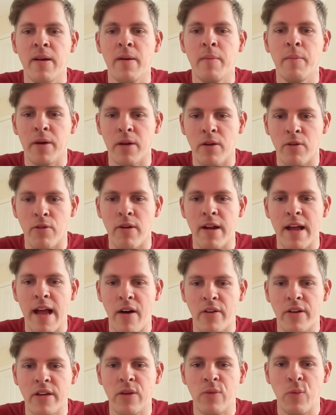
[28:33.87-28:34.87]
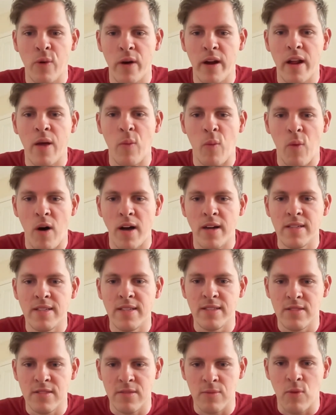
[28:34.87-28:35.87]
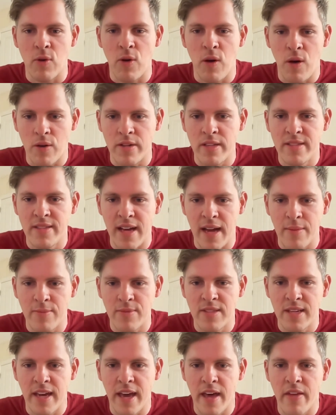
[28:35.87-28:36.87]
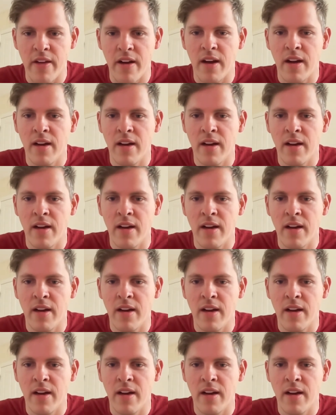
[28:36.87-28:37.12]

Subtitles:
but in reality, what I want is some quality time together.